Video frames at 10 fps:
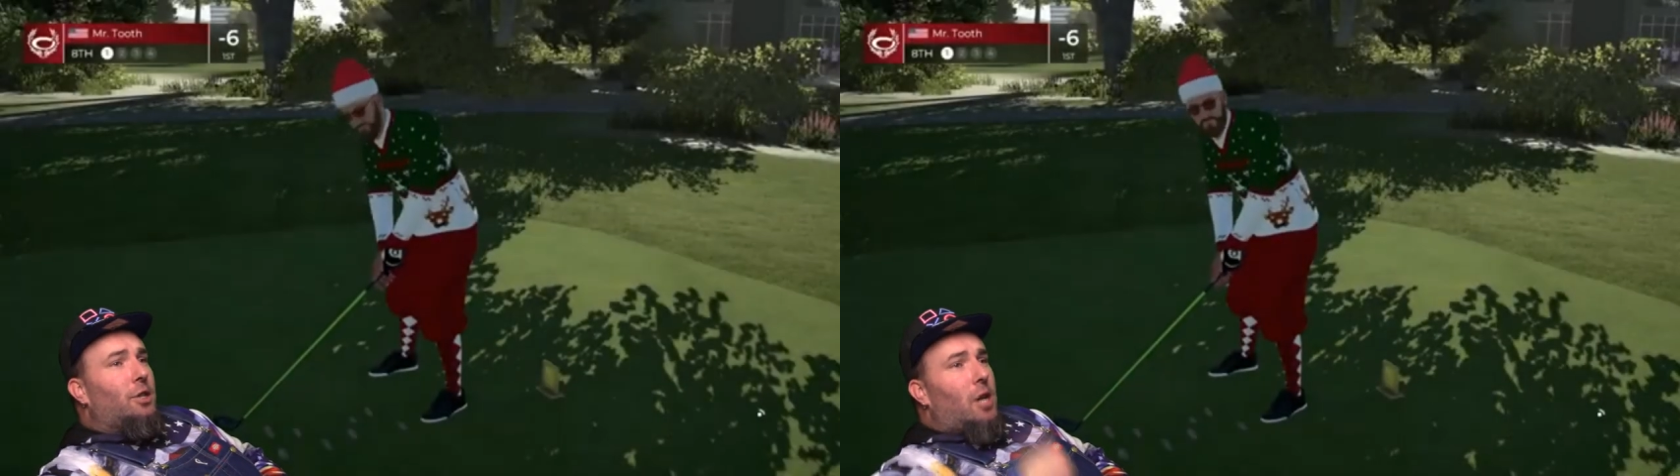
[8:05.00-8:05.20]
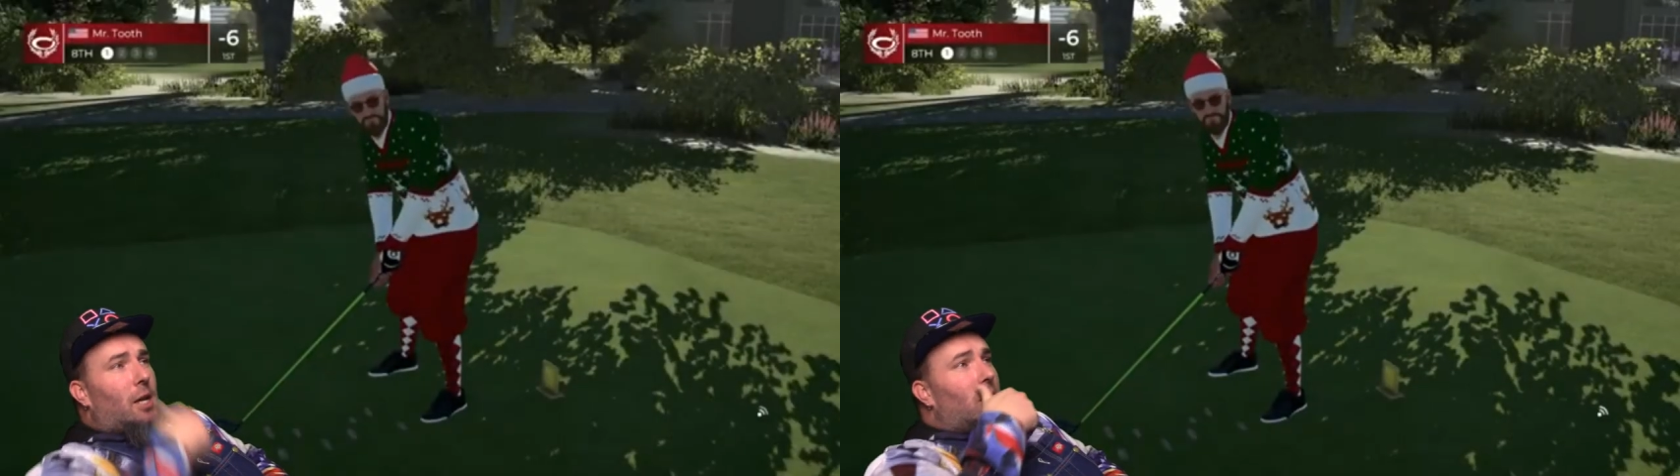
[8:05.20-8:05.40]

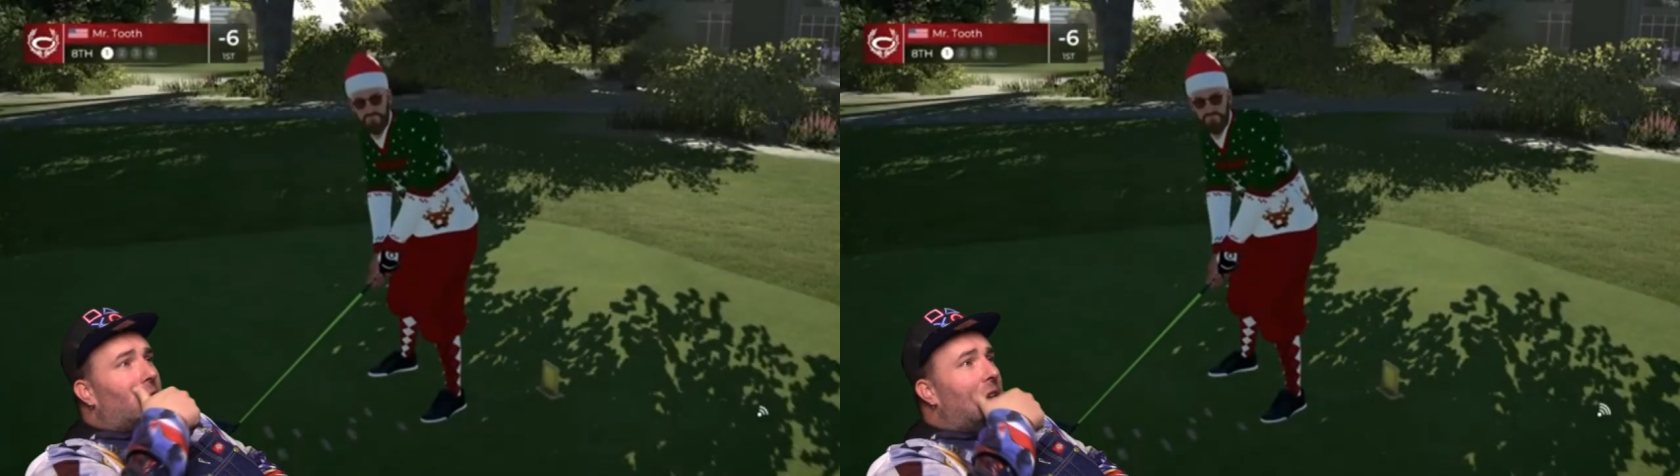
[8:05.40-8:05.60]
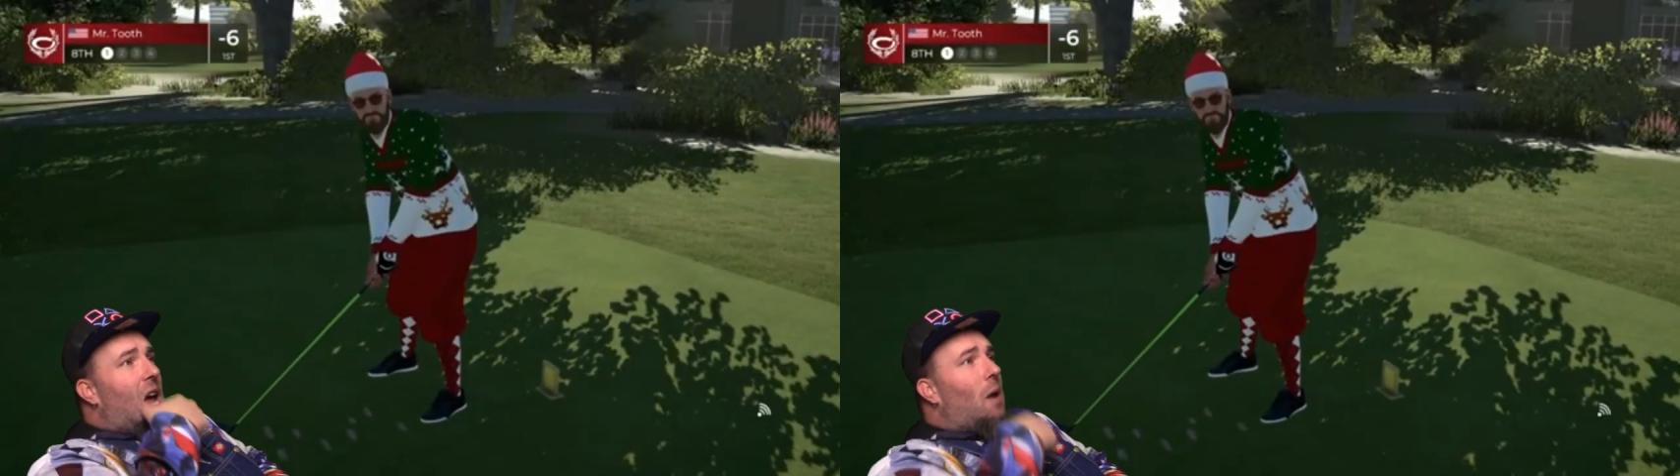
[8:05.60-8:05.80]
check
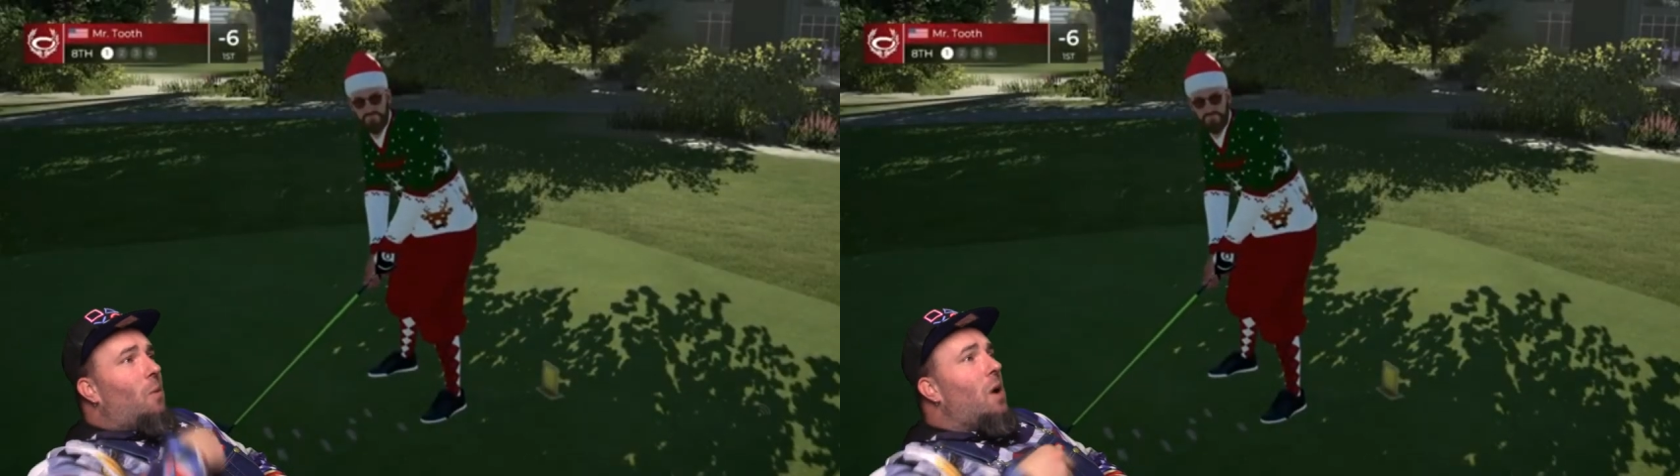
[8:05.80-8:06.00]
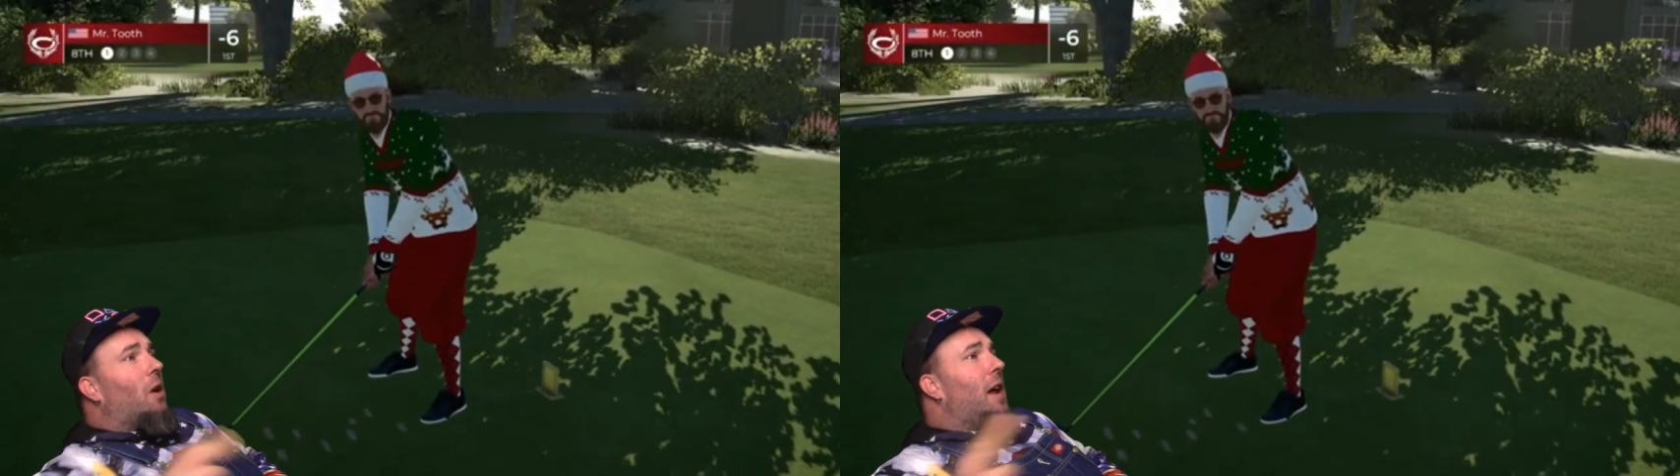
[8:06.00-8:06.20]
this out.
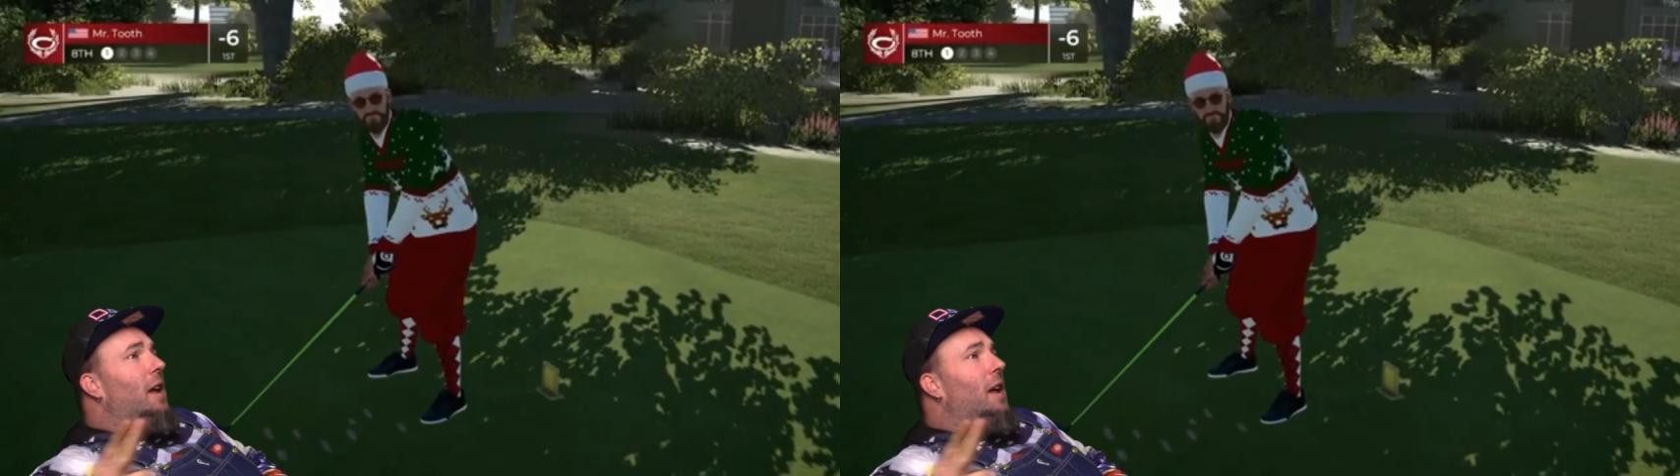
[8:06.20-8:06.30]
We got